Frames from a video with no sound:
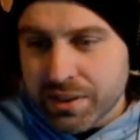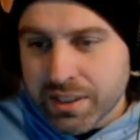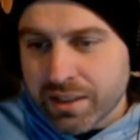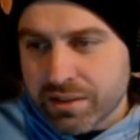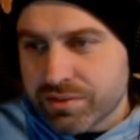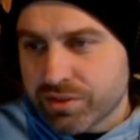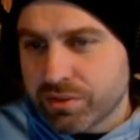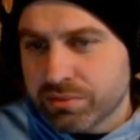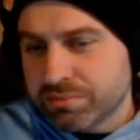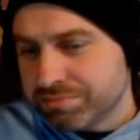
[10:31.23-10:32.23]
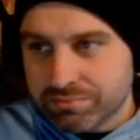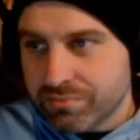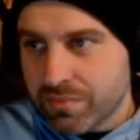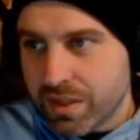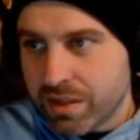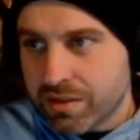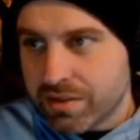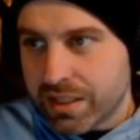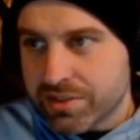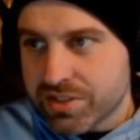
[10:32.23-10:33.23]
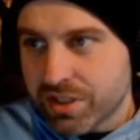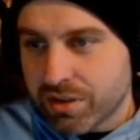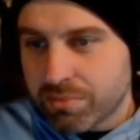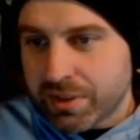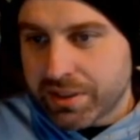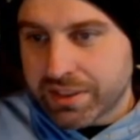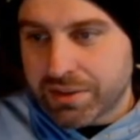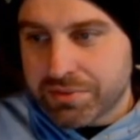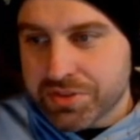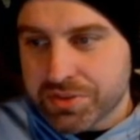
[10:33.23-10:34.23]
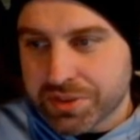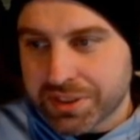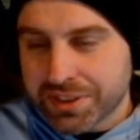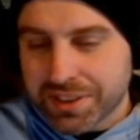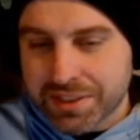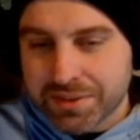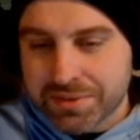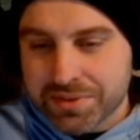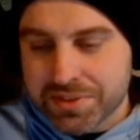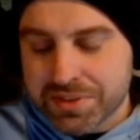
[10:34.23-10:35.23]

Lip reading: yeah, so that's how my account is looking, and